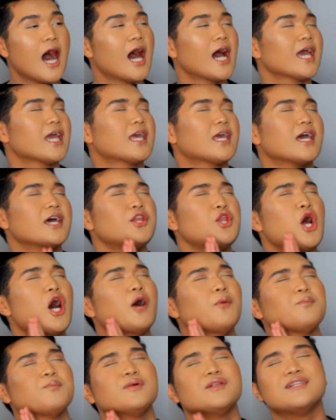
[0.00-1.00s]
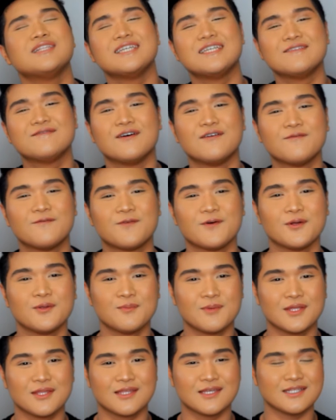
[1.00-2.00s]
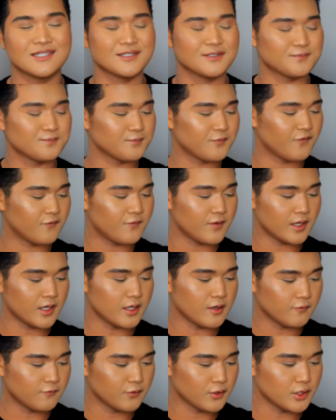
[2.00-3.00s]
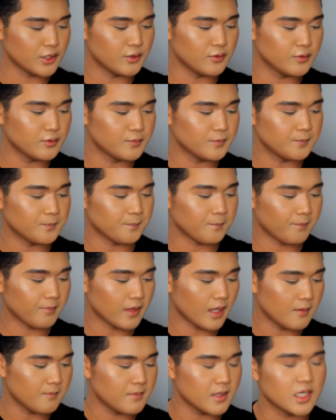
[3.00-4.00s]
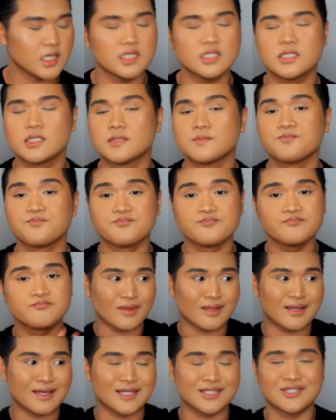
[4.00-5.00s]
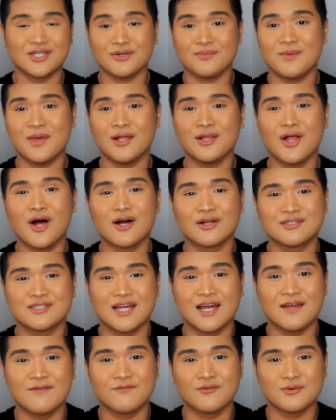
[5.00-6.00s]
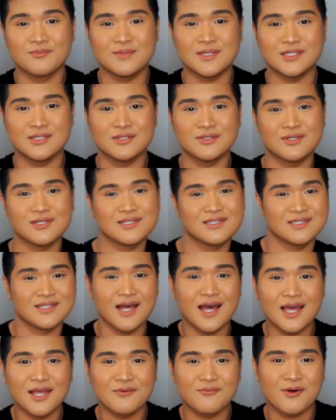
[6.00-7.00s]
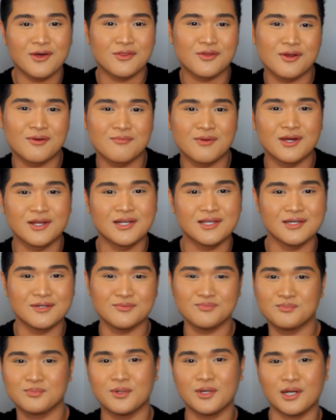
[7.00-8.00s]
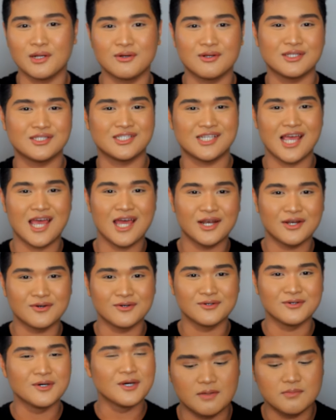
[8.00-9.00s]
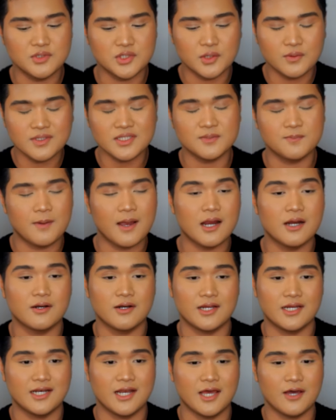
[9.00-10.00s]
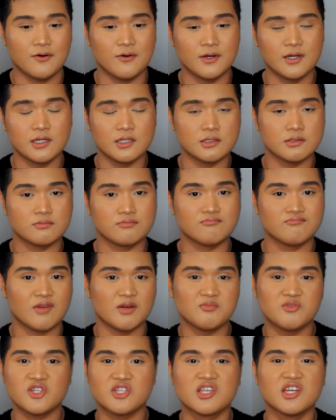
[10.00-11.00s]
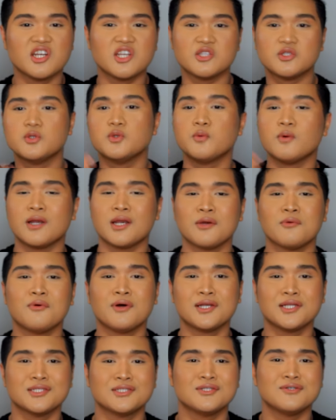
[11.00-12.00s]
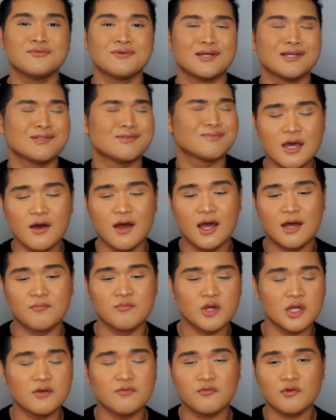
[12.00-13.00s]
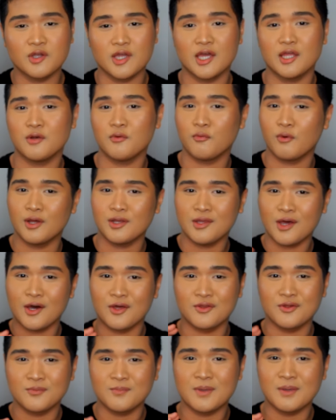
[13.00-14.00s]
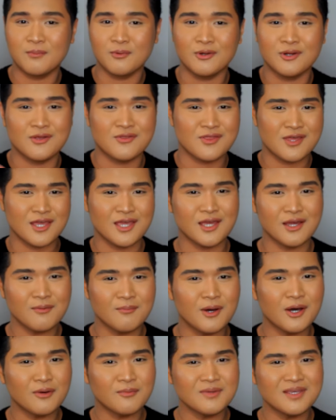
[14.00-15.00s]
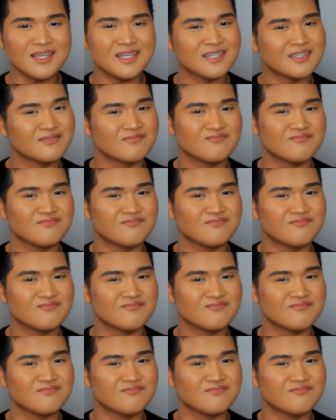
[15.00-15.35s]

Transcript: I cannot believe I'm filming this video for you because it took me a long time for me to decide whether I'm gonna put out a channel. I'm so inspired right now and I'm just gonna do what I want to do and I'm gonna forget what other people are thinking about me.